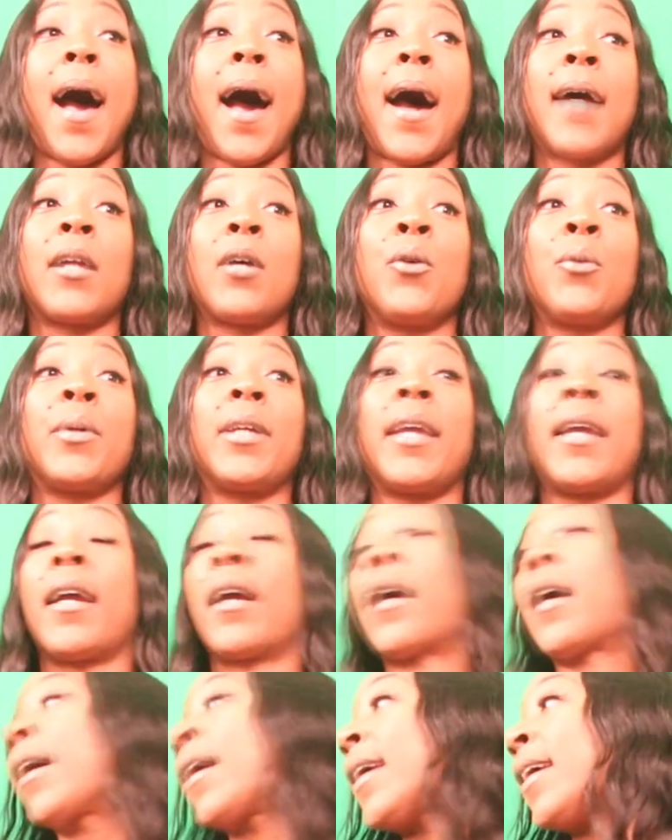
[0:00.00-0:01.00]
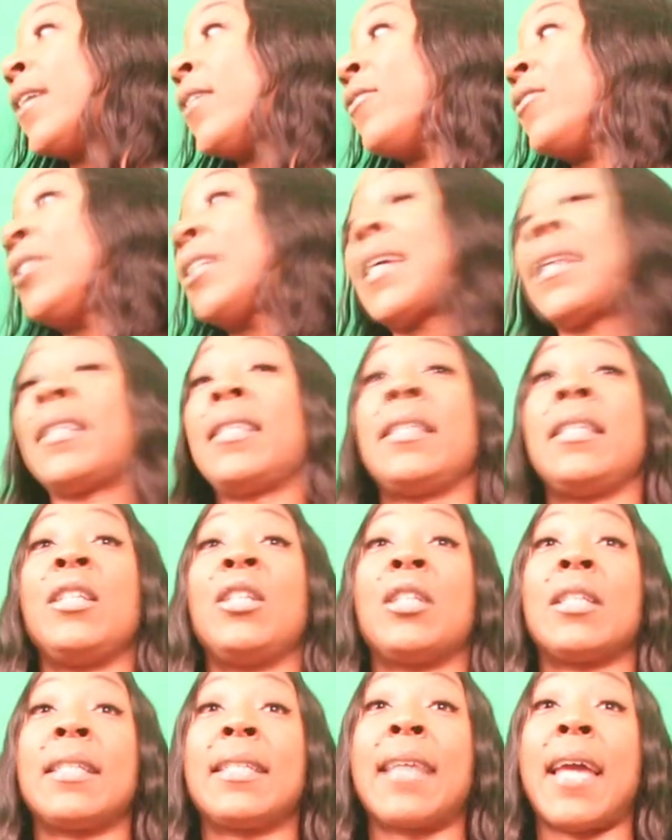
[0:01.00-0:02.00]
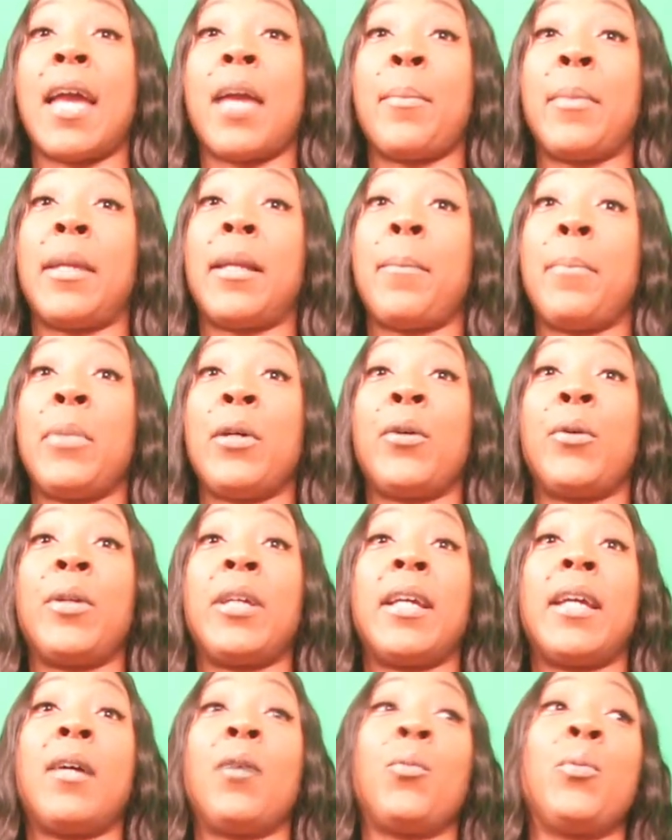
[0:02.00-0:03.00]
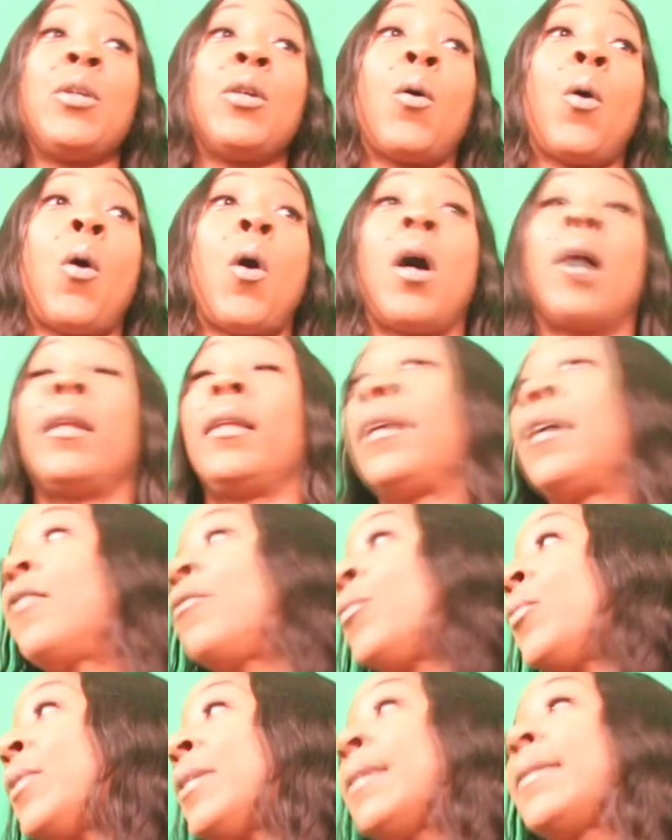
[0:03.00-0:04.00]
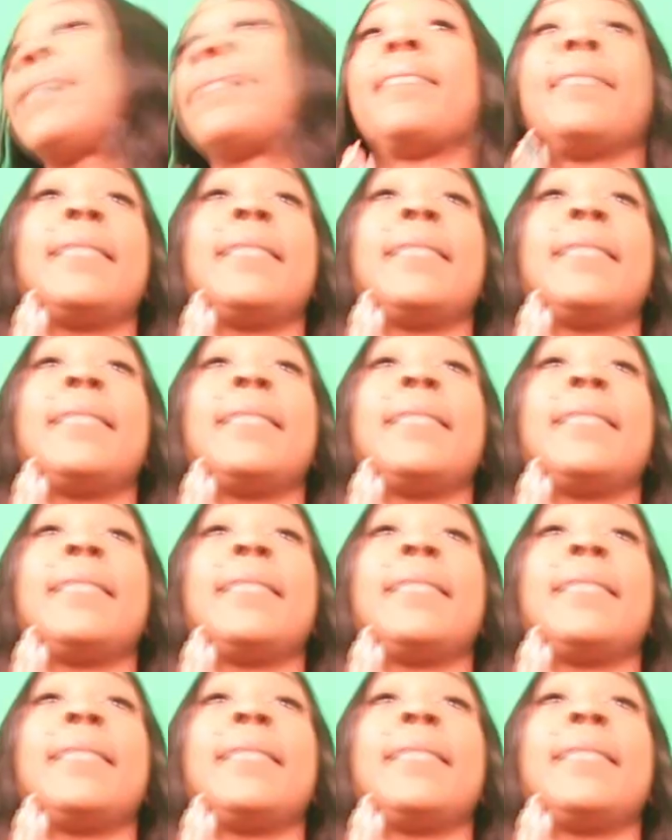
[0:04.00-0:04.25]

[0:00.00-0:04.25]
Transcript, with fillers: I don't care if Jay Z just came in the building and we all left with